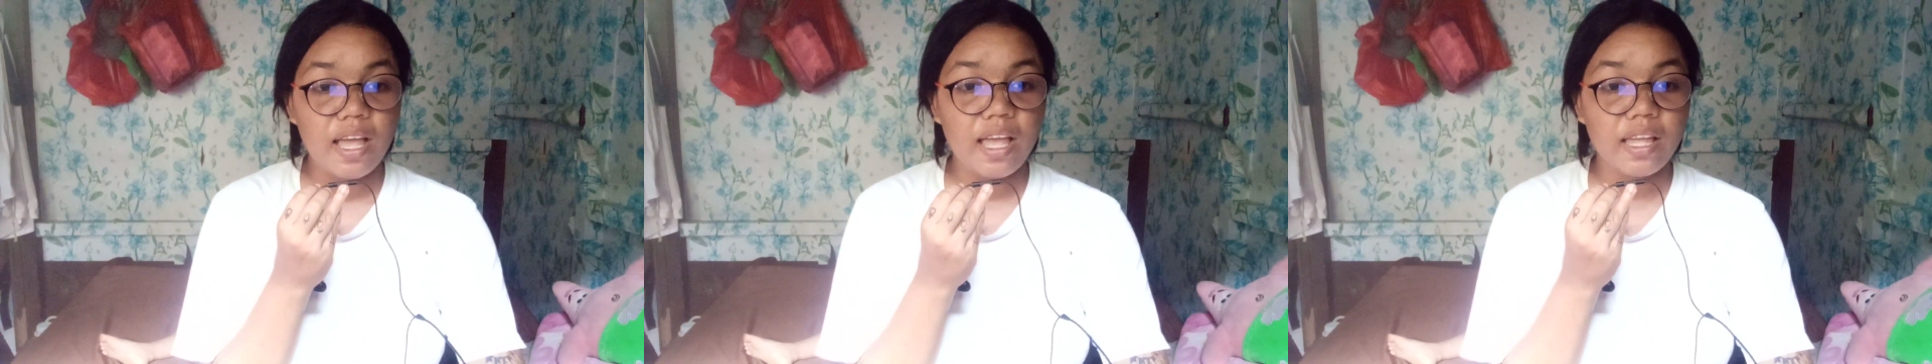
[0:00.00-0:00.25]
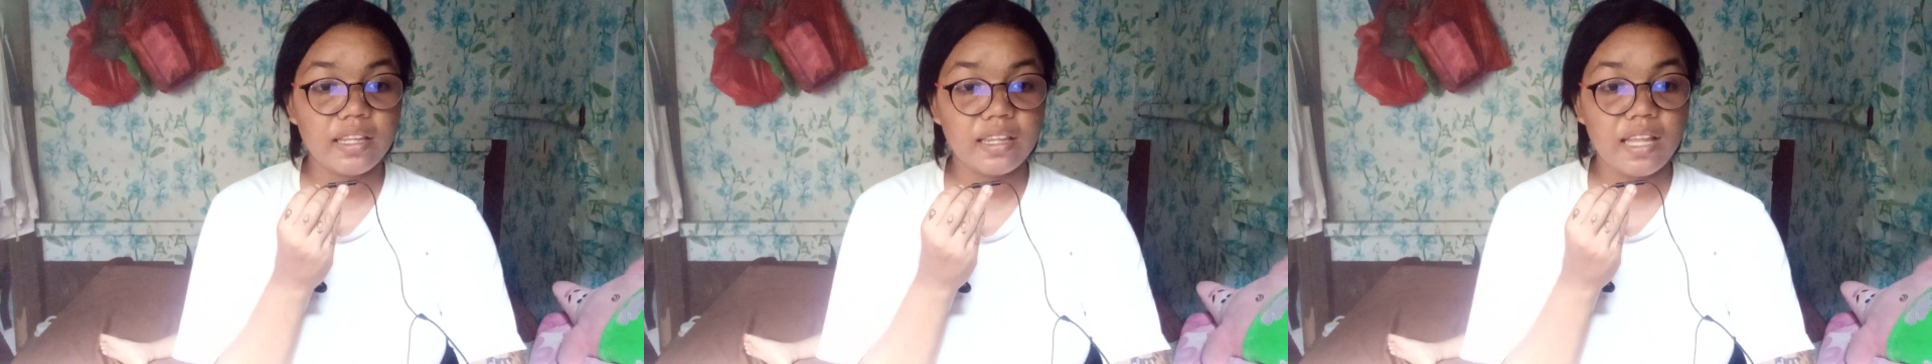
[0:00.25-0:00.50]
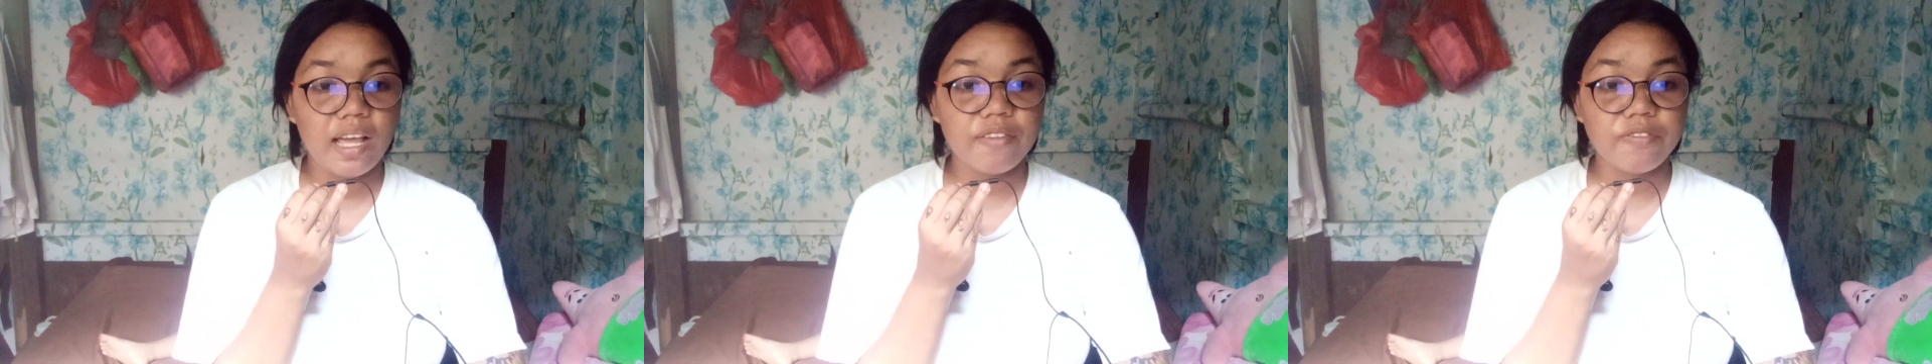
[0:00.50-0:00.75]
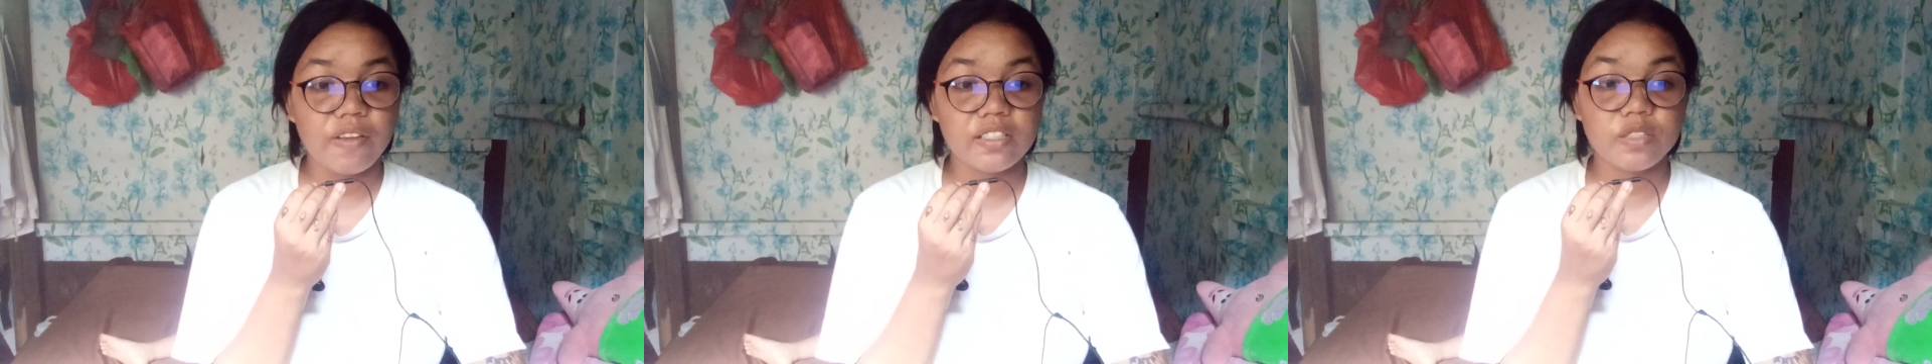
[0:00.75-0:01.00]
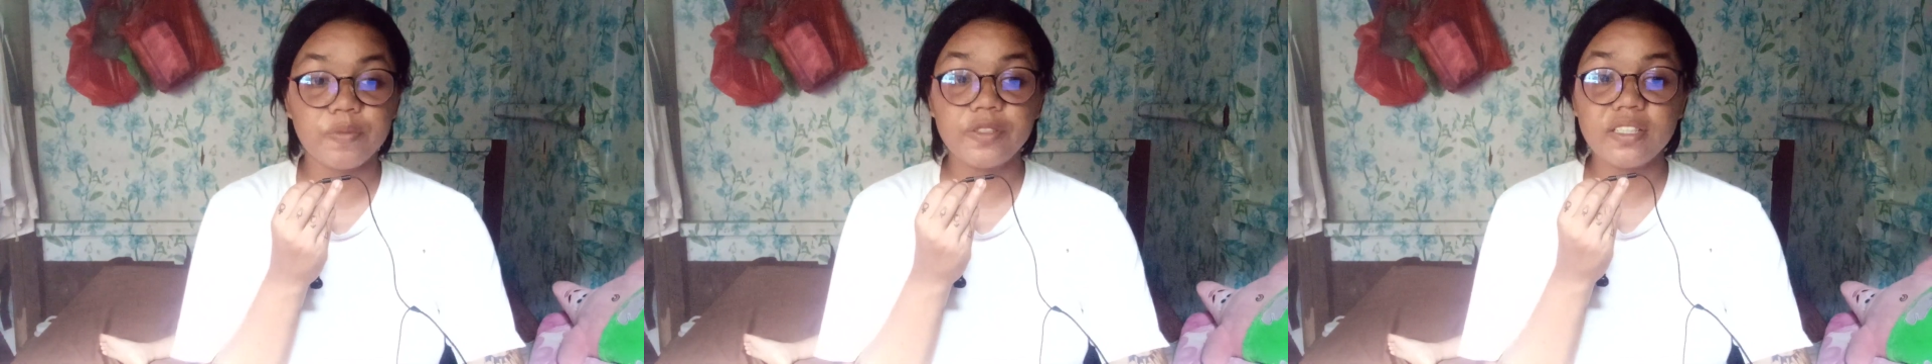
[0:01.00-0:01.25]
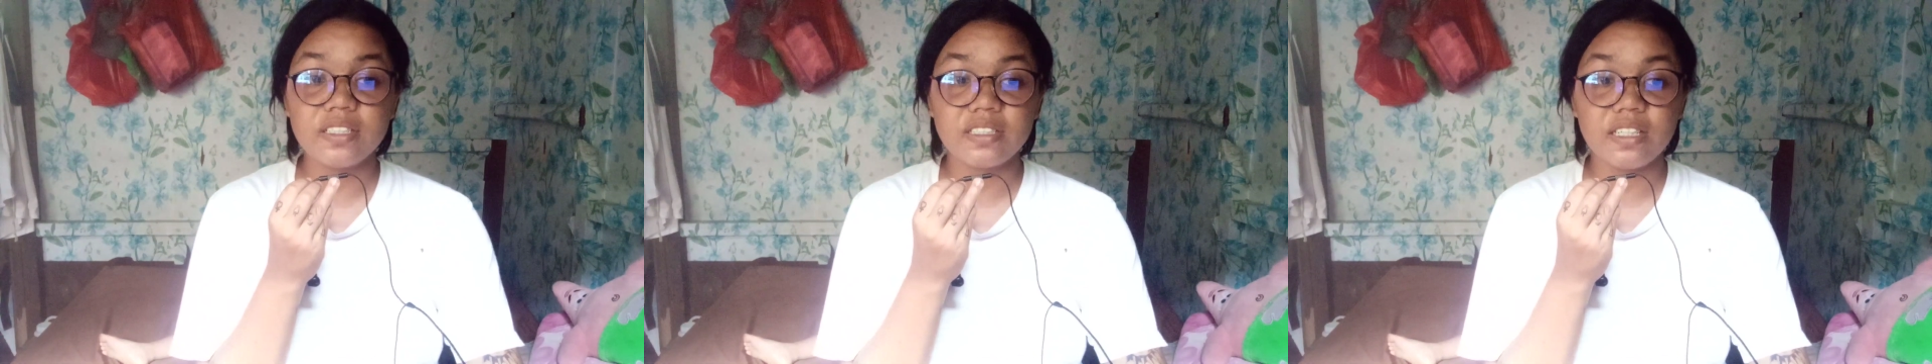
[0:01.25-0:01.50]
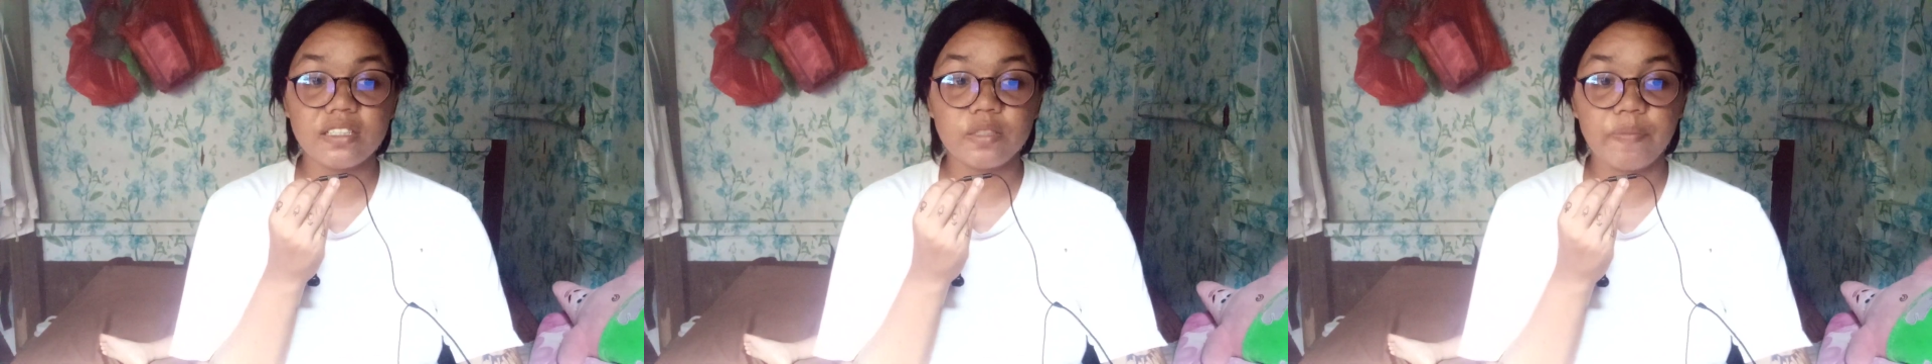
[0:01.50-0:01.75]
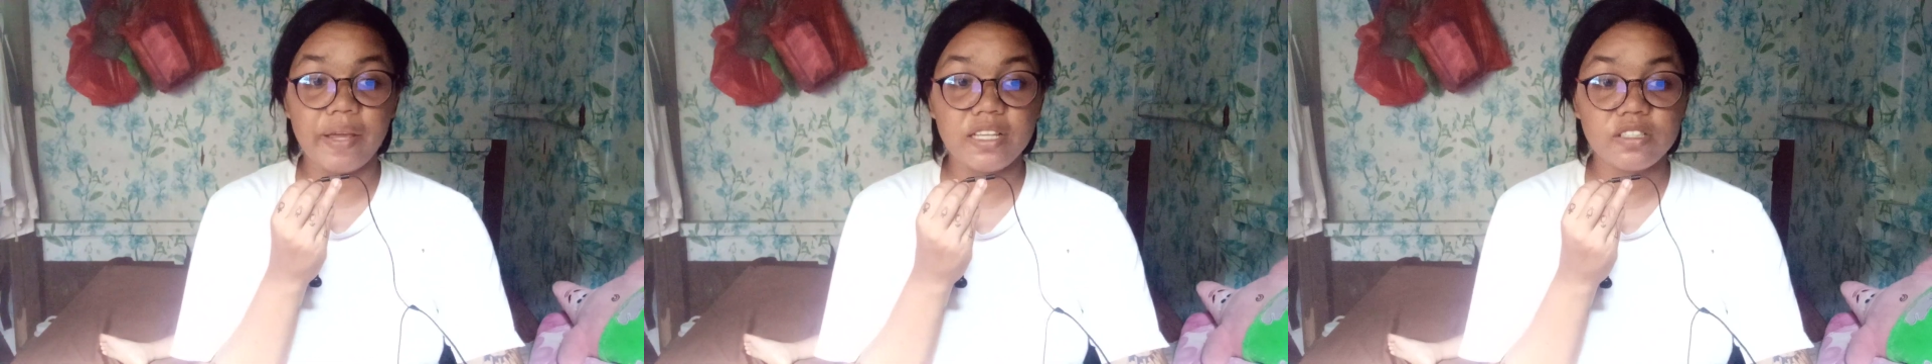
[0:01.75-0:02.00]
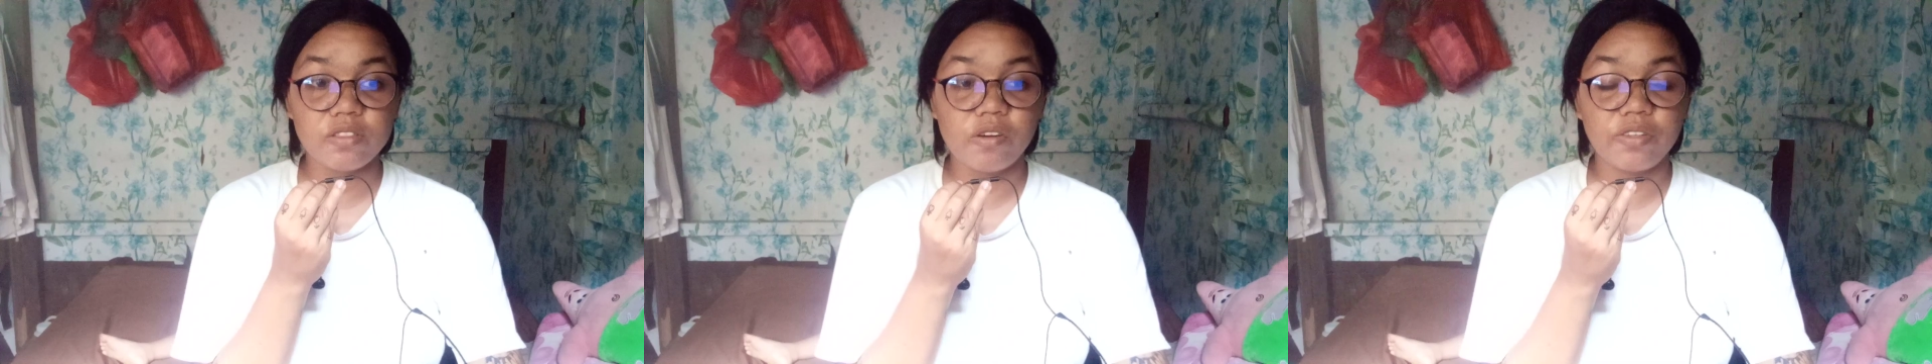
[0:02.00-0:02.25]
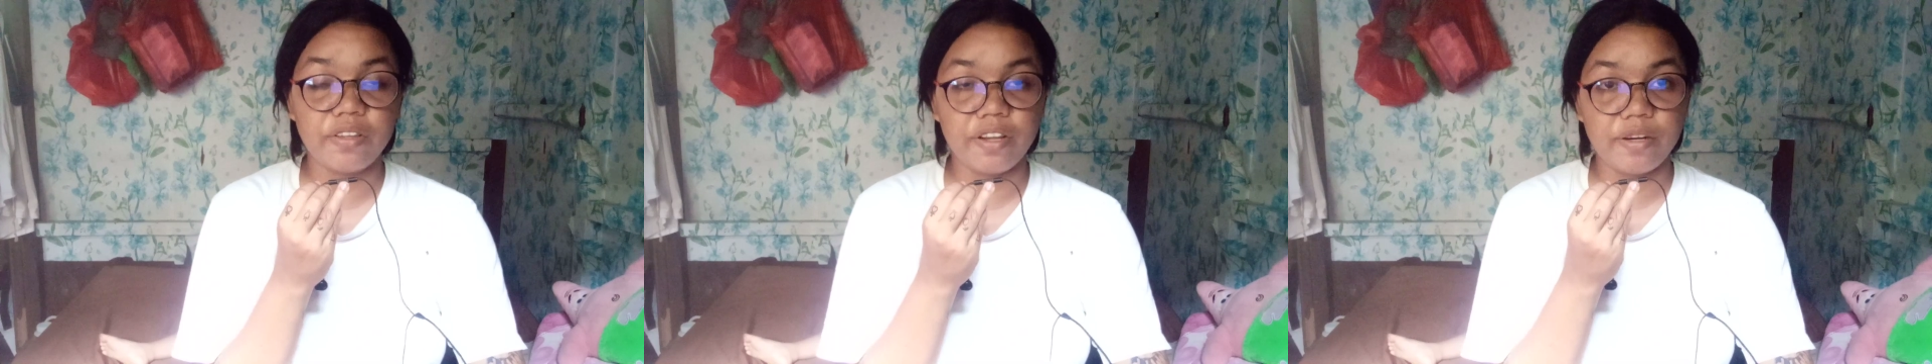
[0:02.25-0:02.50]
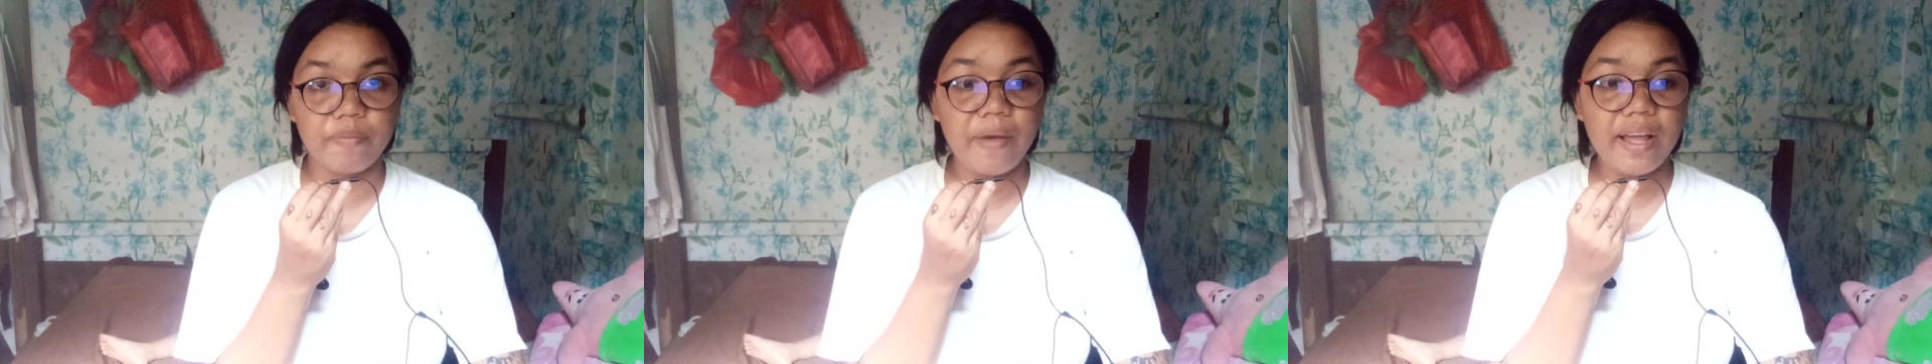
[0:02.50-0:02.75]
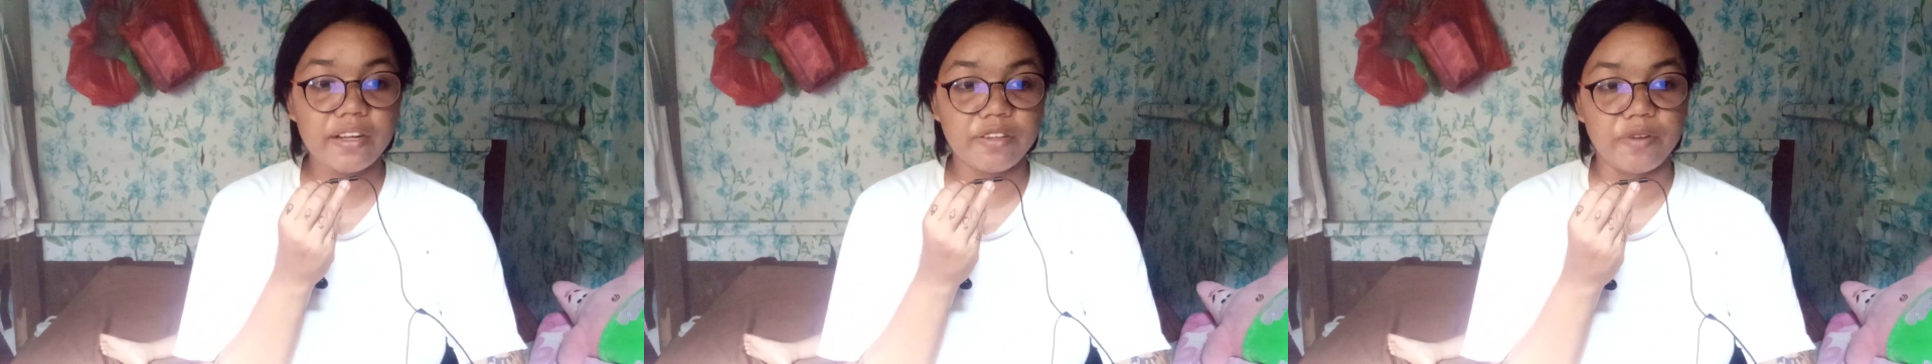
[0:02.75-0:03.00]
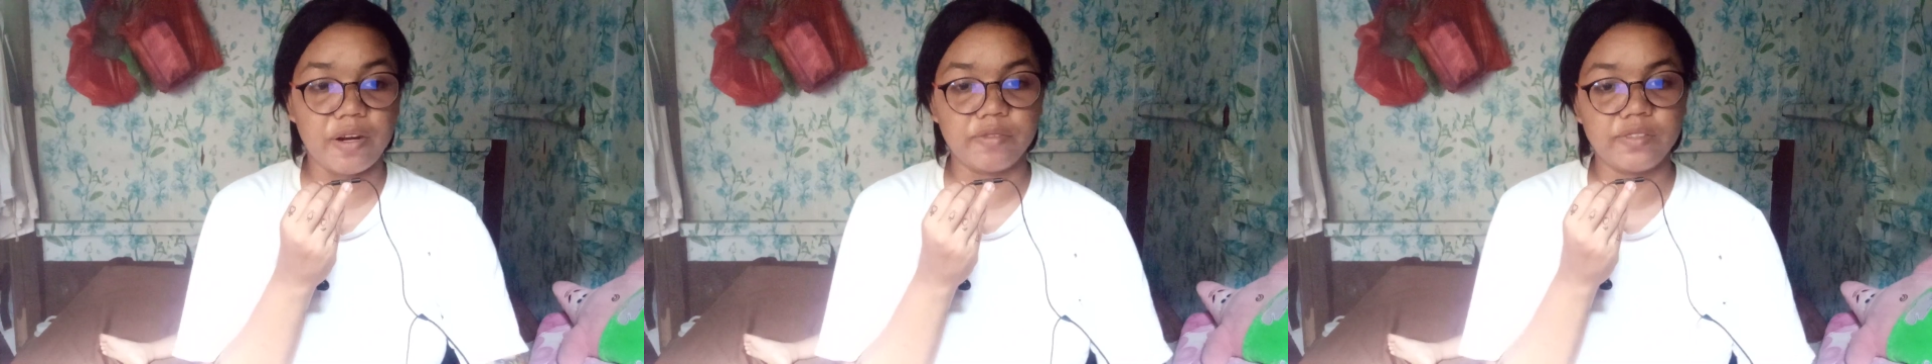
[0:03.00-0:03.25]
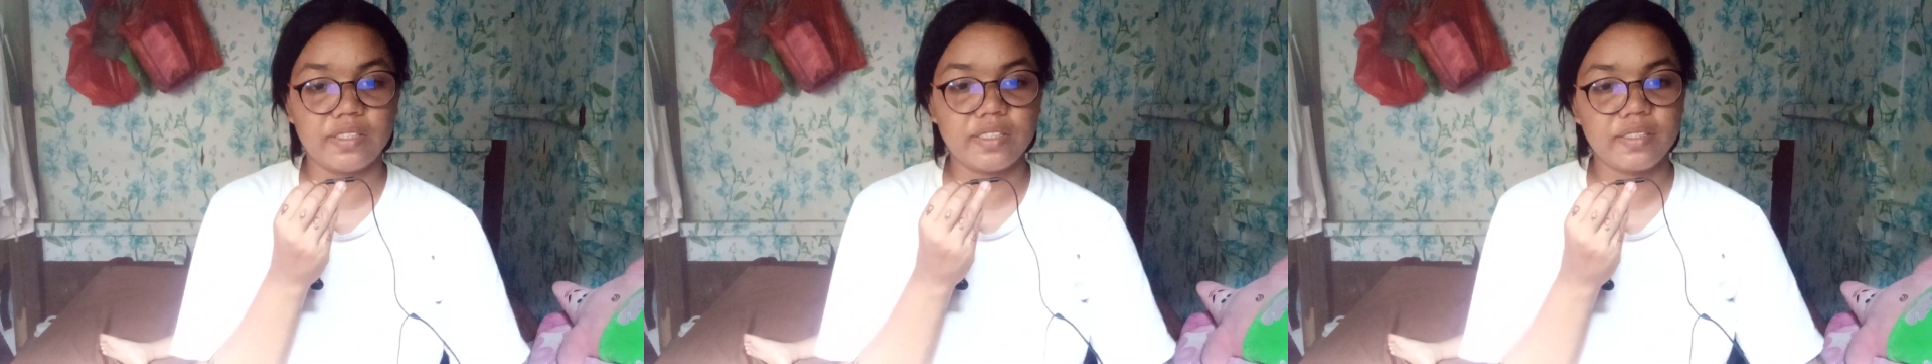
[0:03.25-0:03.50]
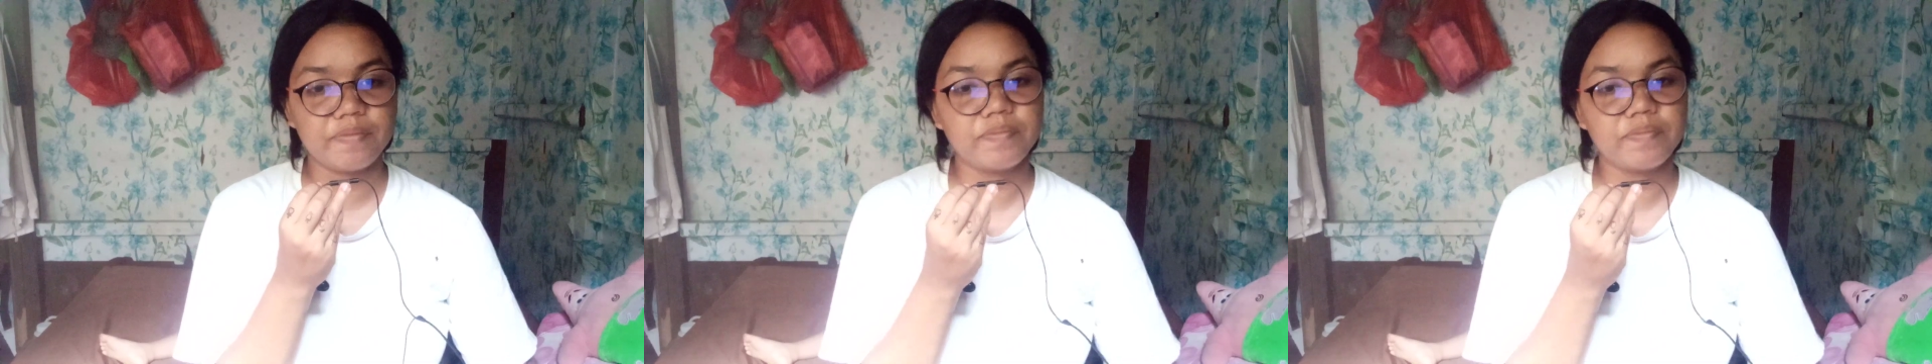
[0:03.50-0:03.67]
and life experiences based on their backgrounds.